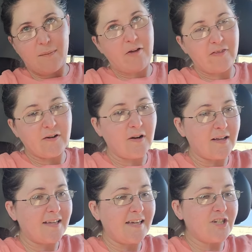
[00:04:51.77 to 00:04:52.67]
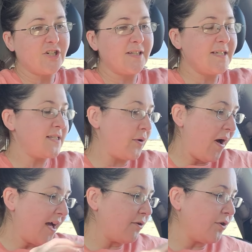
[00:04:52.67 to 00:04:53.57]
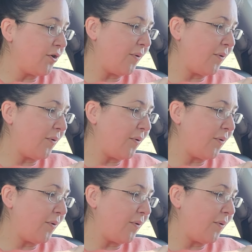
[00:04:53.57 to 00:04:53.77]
out there occasionally. So, I don't know.